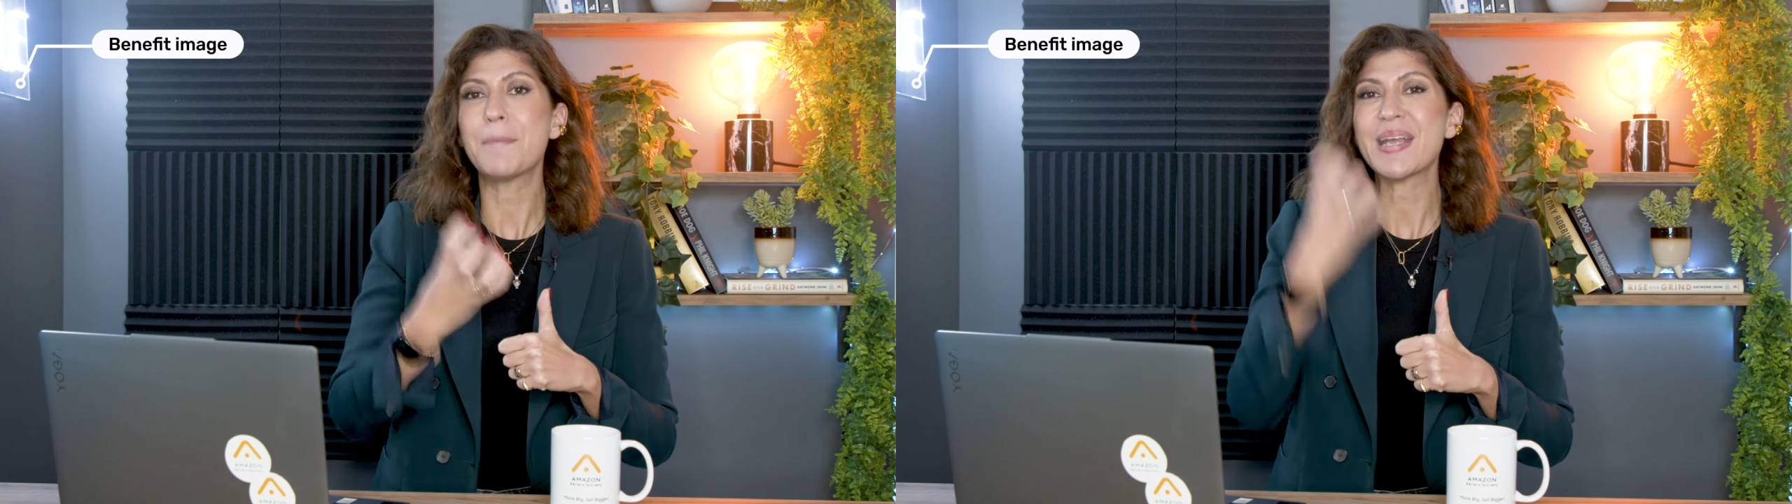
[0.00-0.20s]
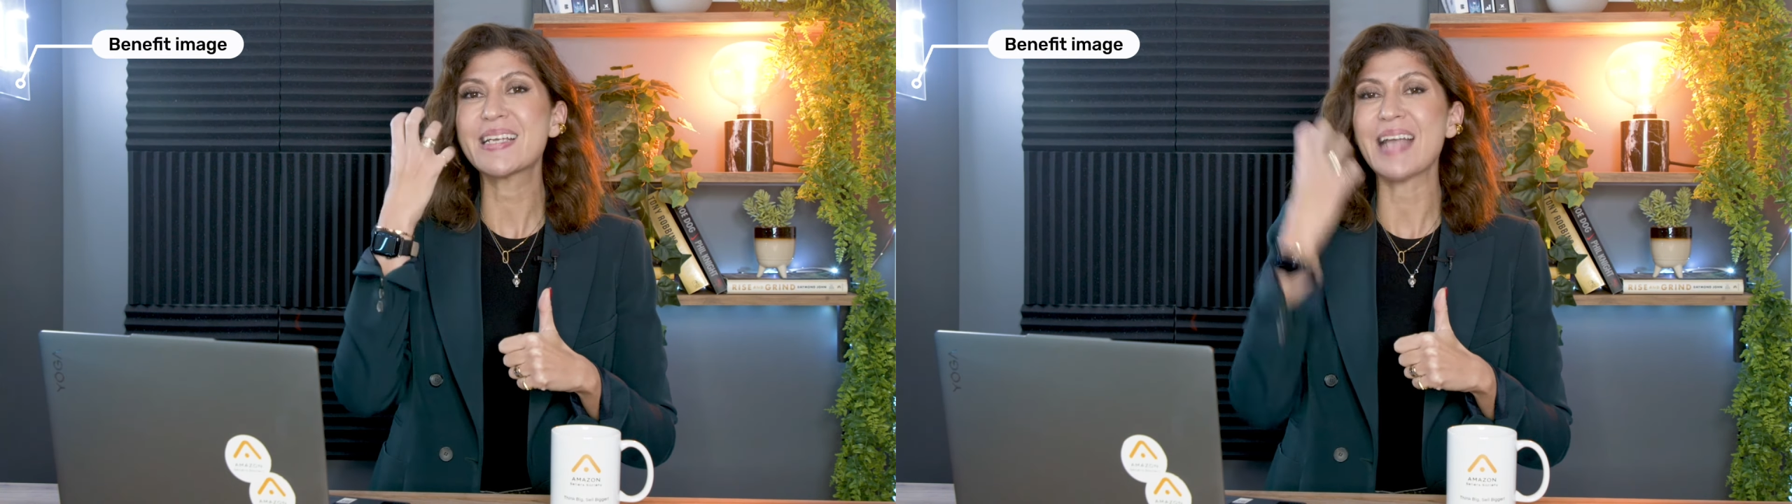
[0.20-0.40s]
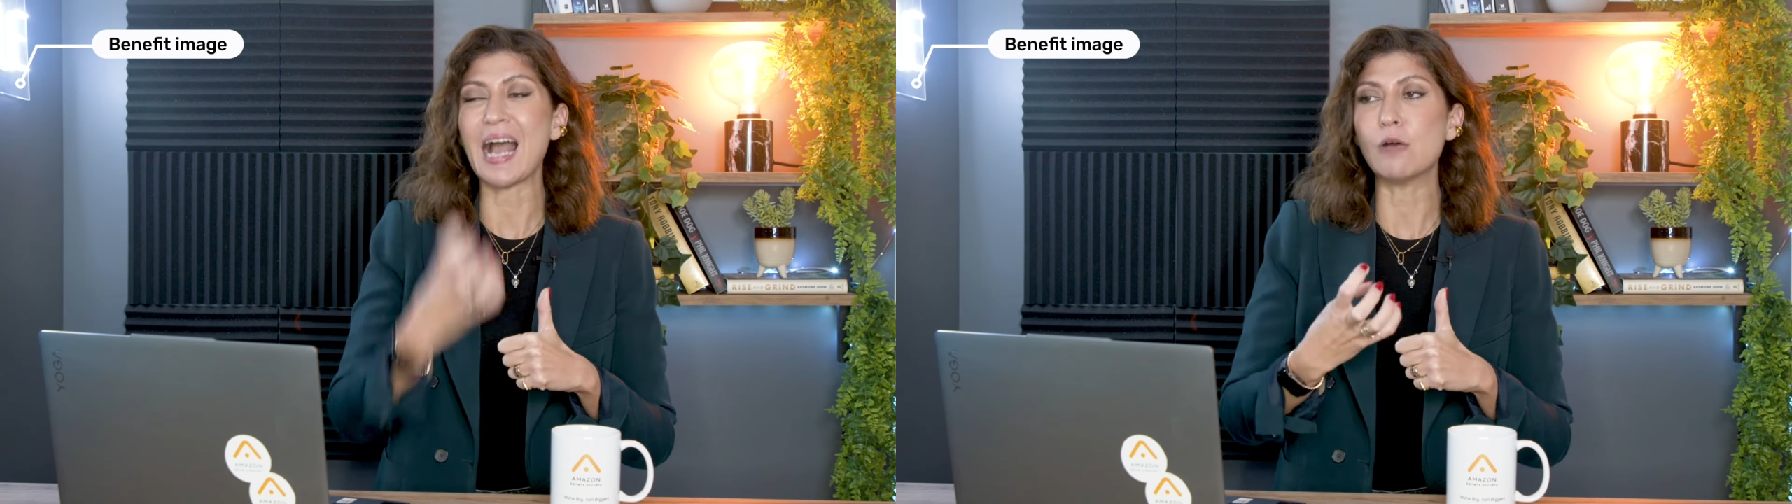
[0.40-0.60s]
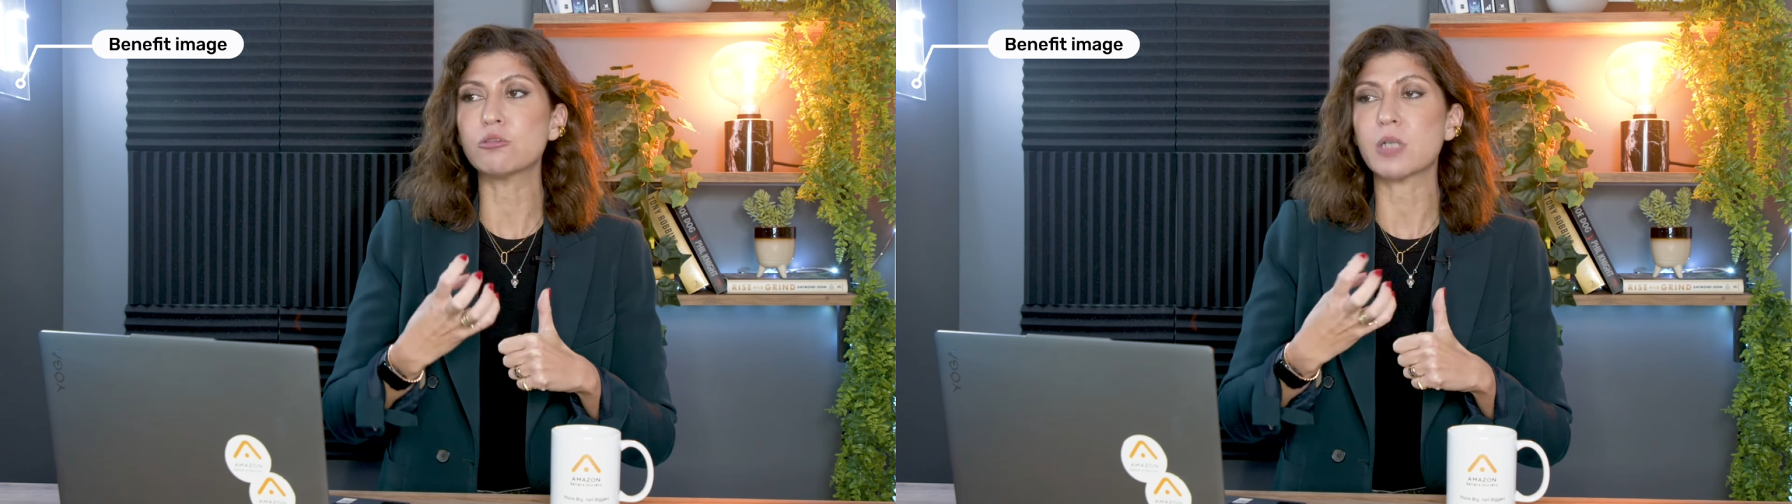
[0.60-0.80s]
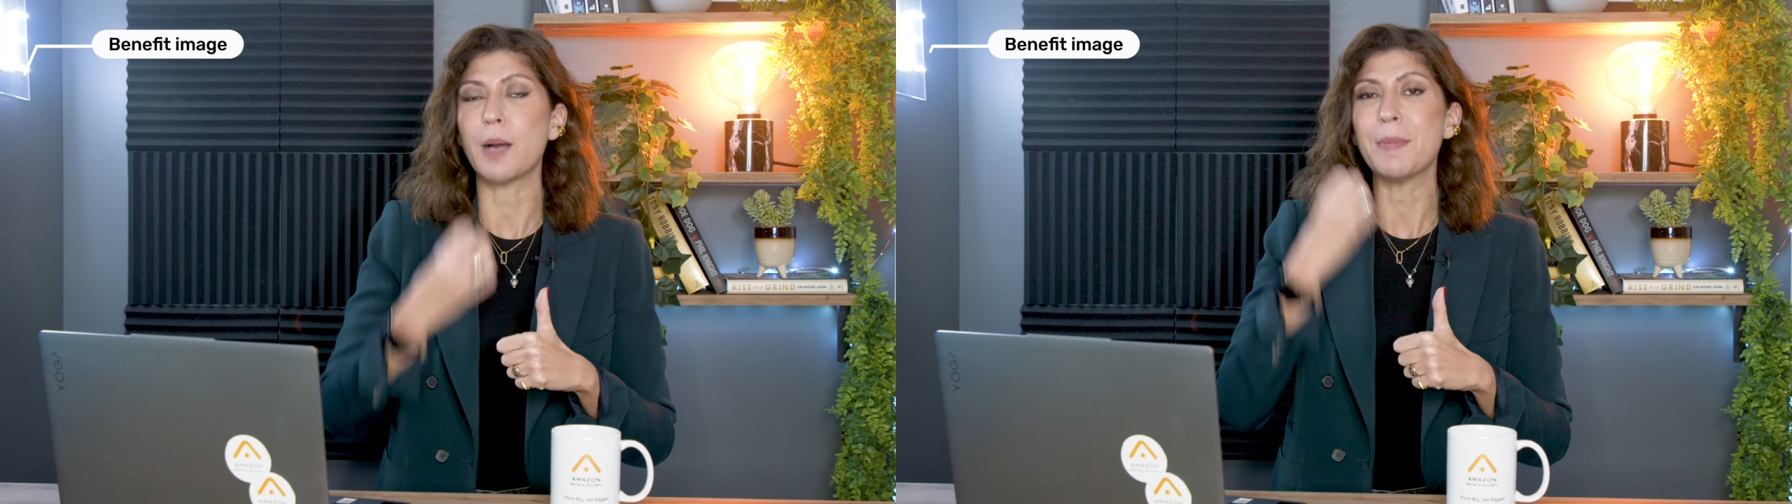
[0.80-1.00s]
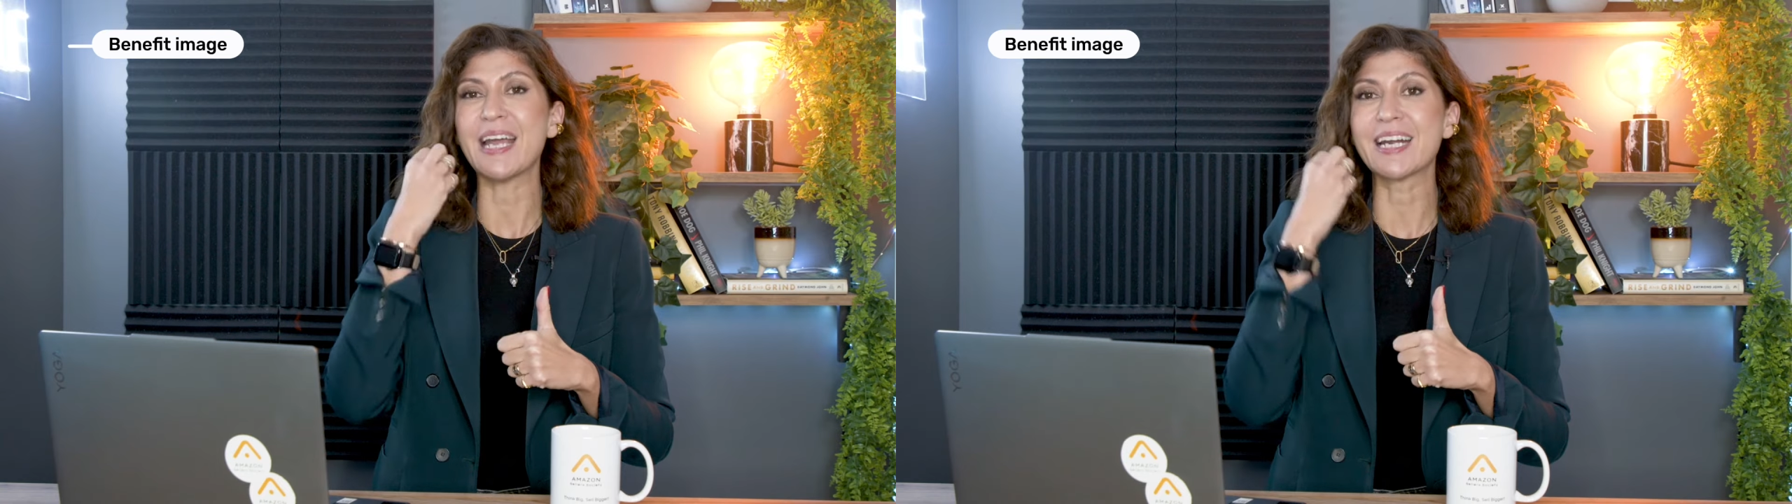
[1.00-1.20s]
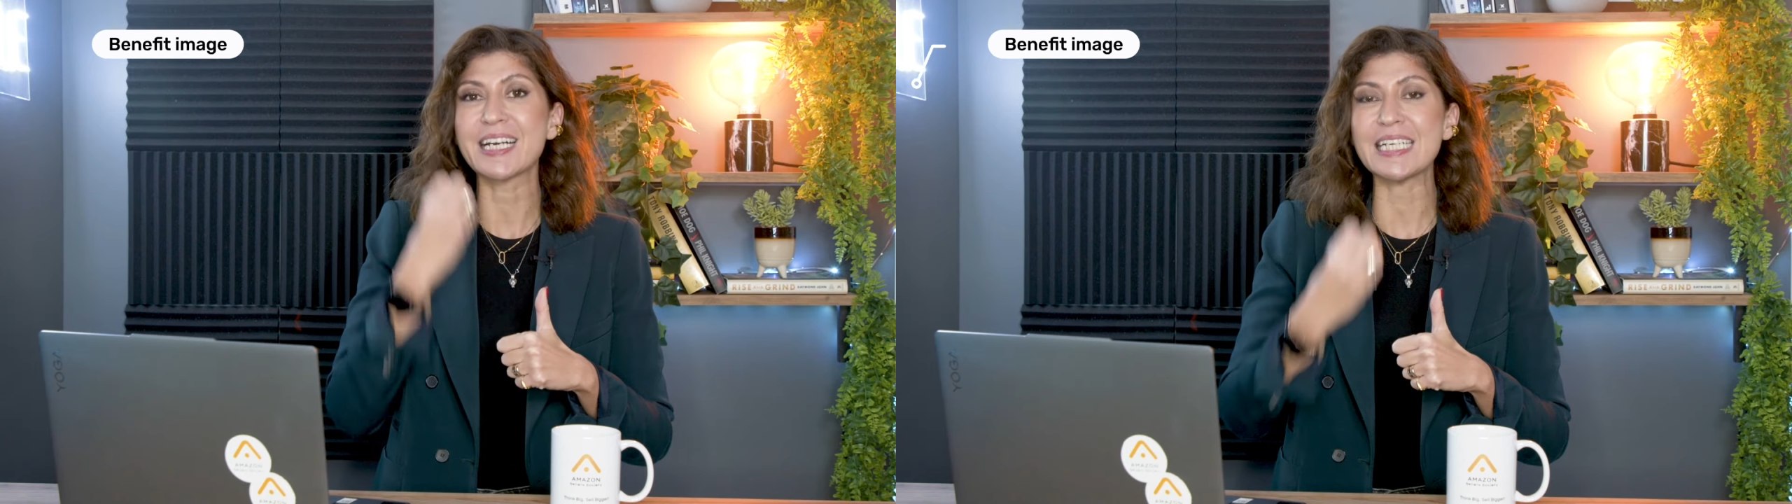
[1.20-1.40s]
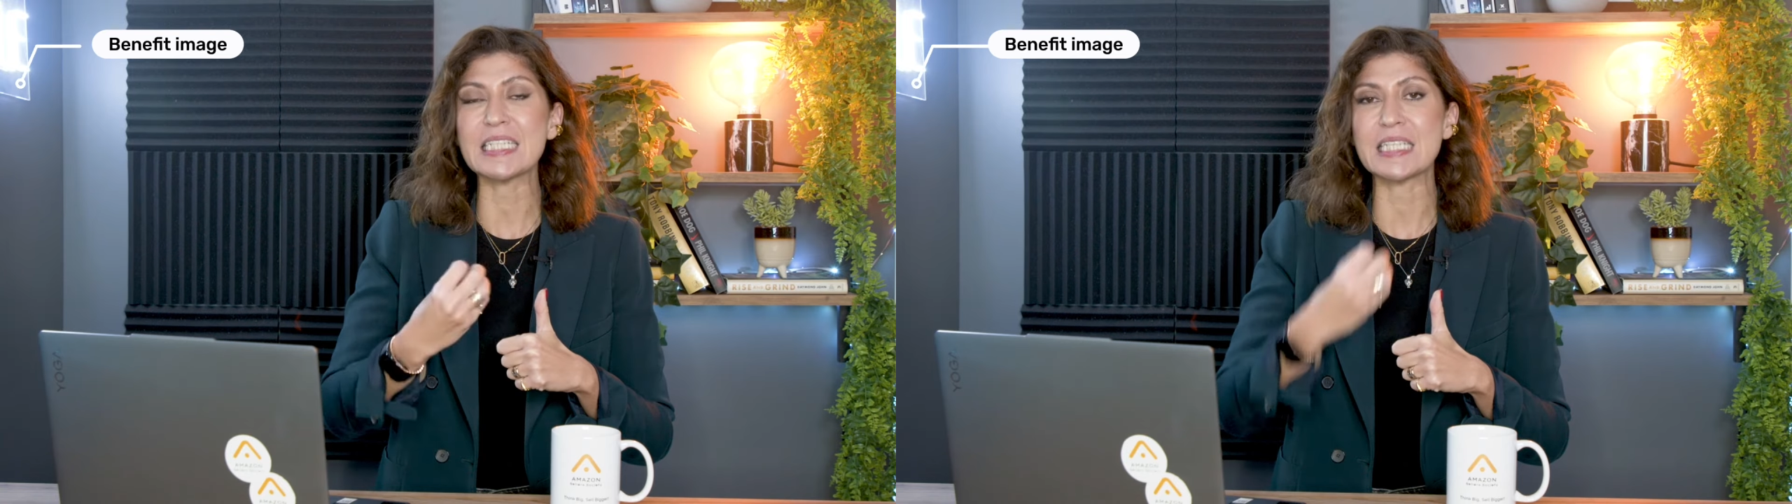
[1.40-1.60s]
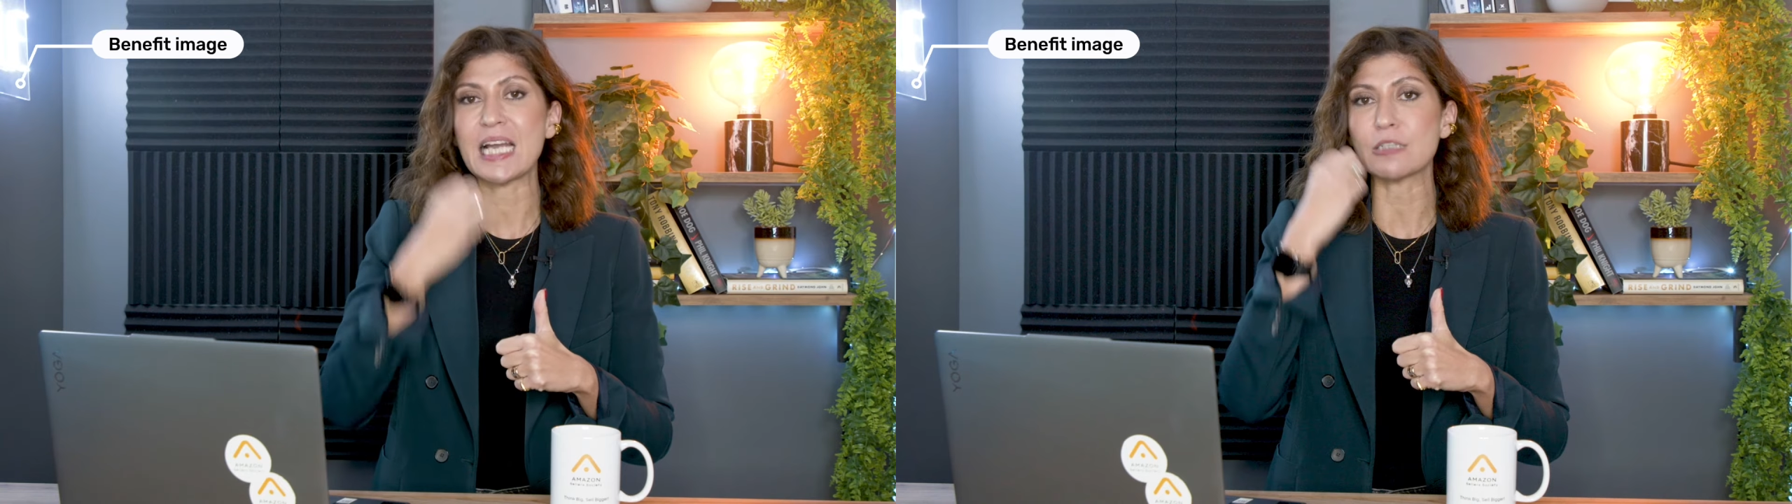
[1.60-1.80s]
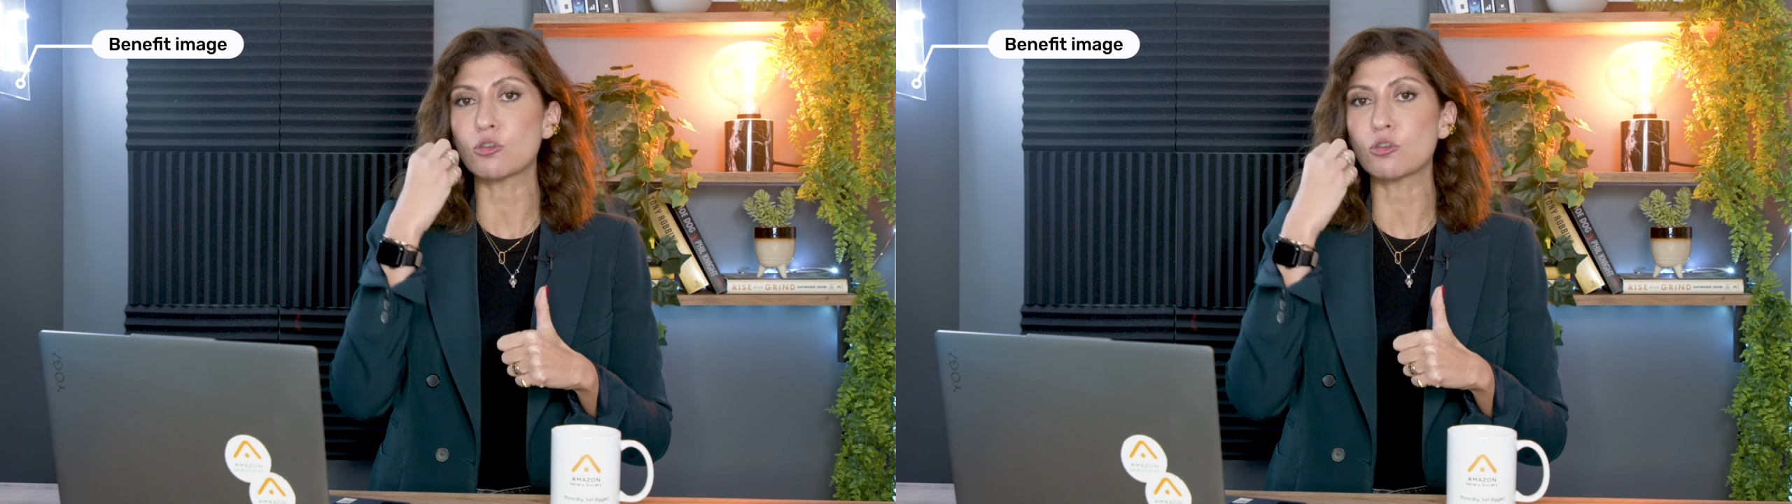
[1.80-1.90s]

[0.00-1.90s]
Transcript: big outcome and reason as